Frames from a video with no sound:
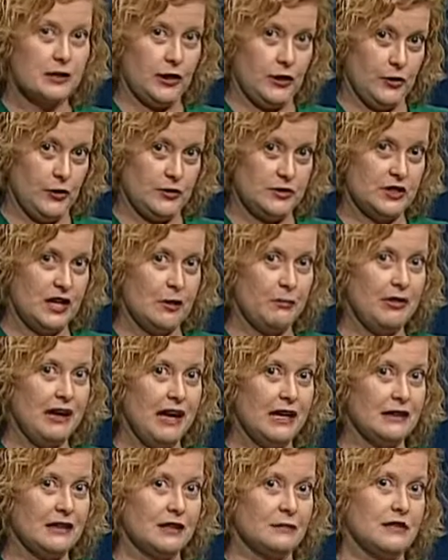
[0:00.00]
codes that
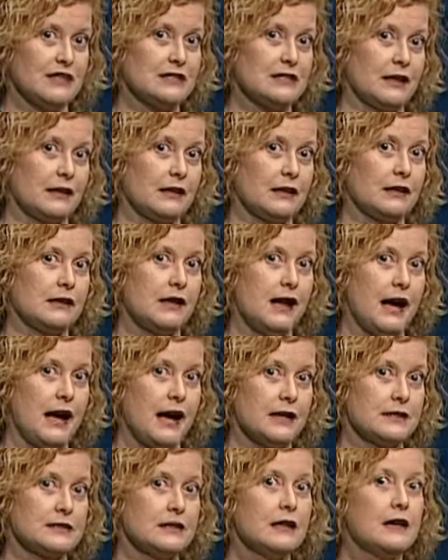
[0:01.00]
paint them as second
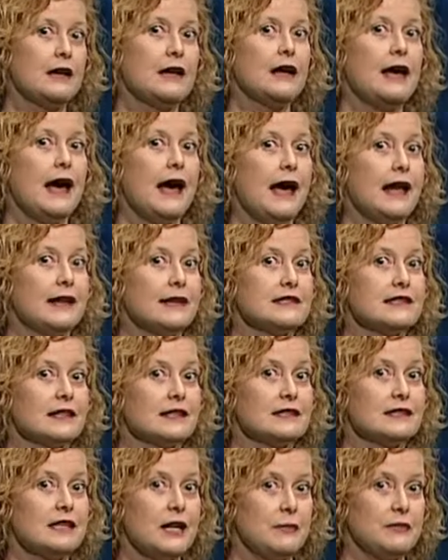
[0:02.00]
class and as
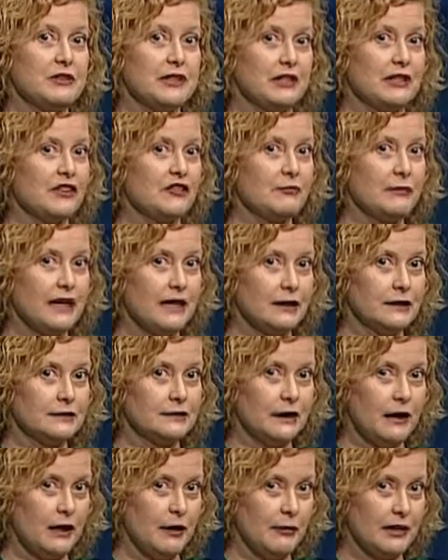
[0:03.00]
accepting of male
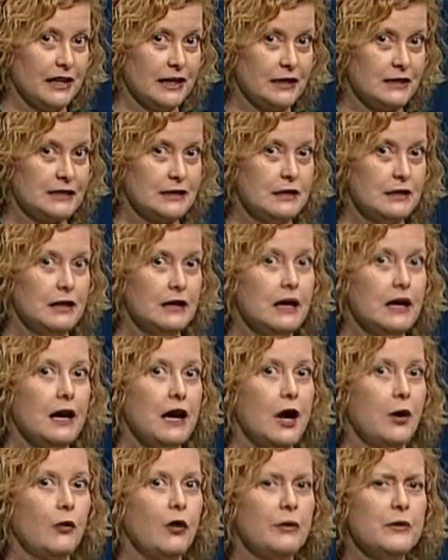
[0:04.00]
dominance.
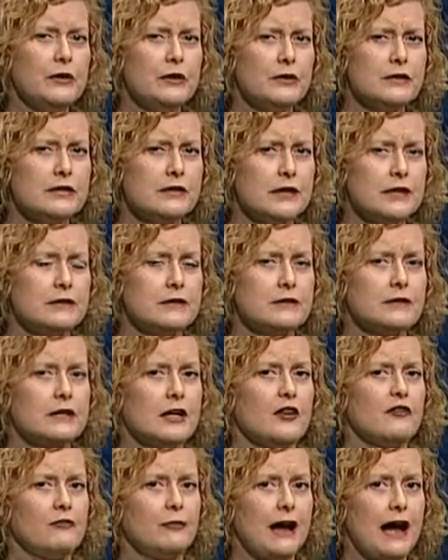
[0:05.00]
A woman who sets
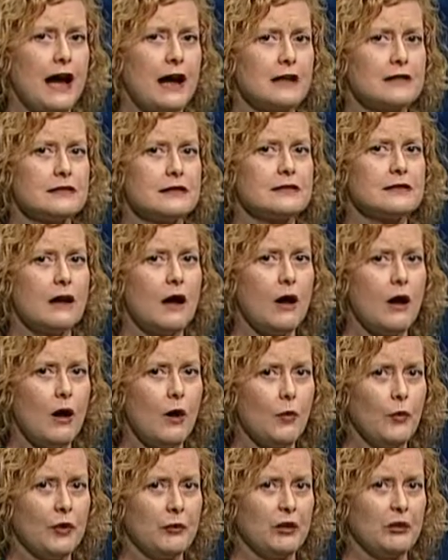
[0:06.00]
herself back sets
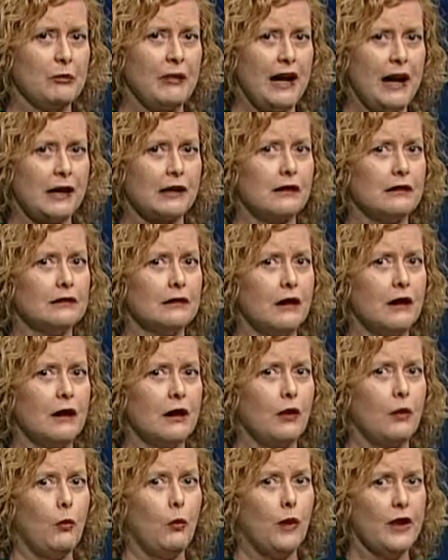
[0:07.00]
all women back
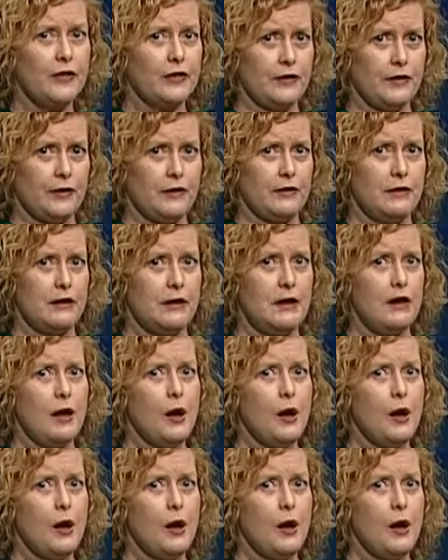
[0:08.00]
along with her.